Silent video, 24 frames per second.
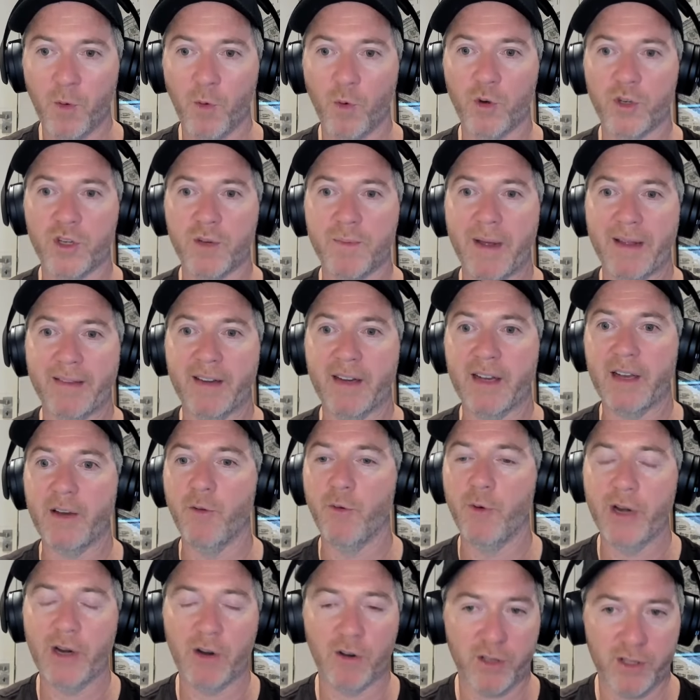automatically
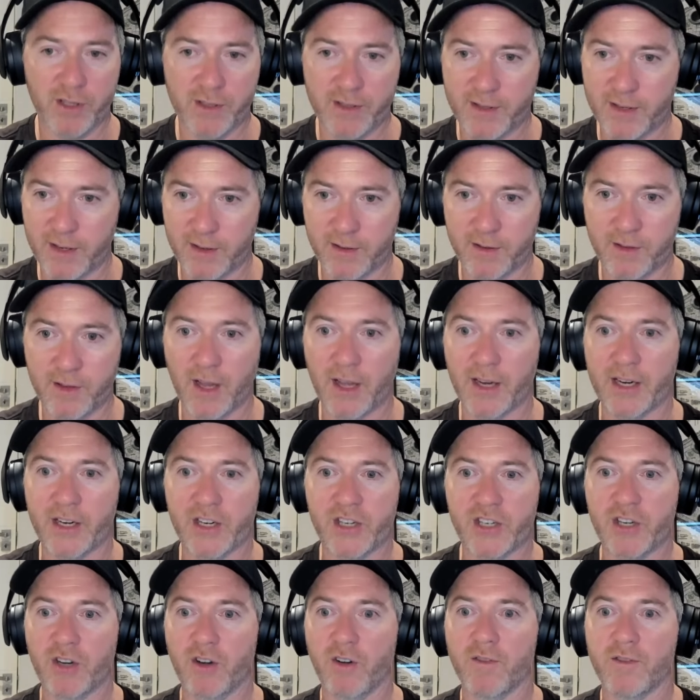reconciling
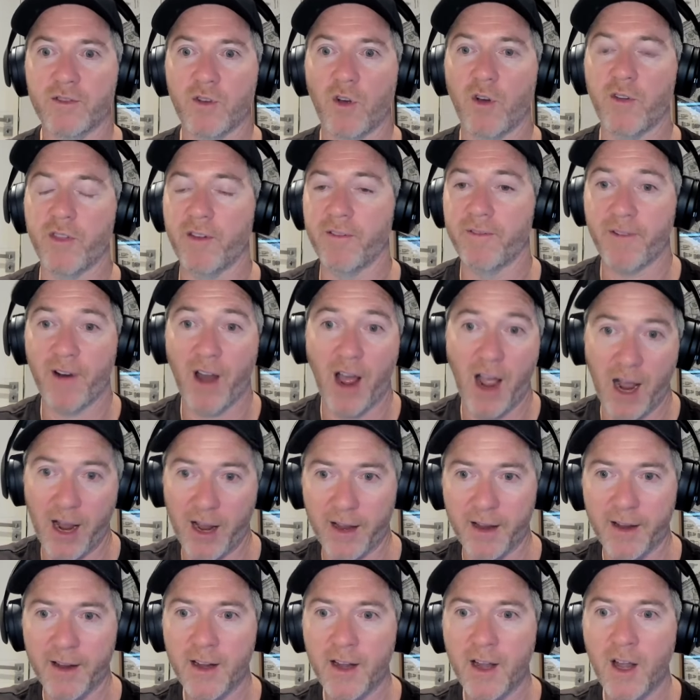shelves on the
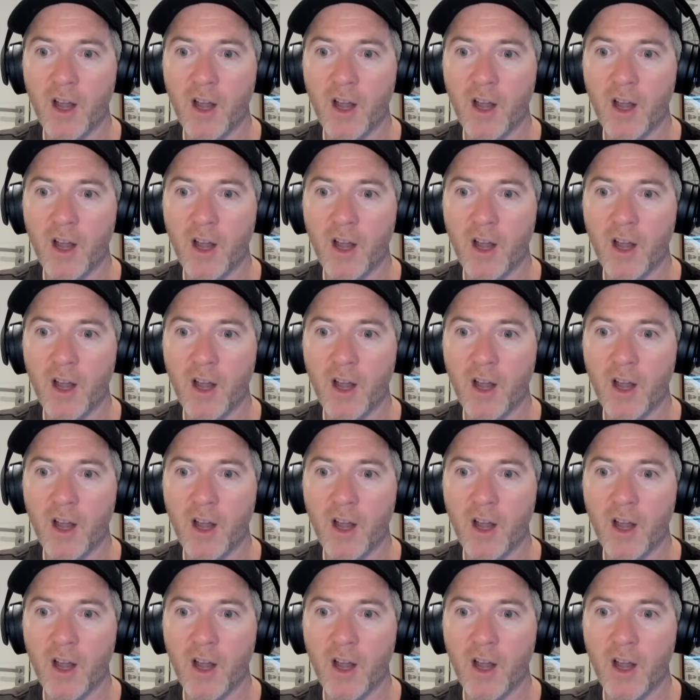fly.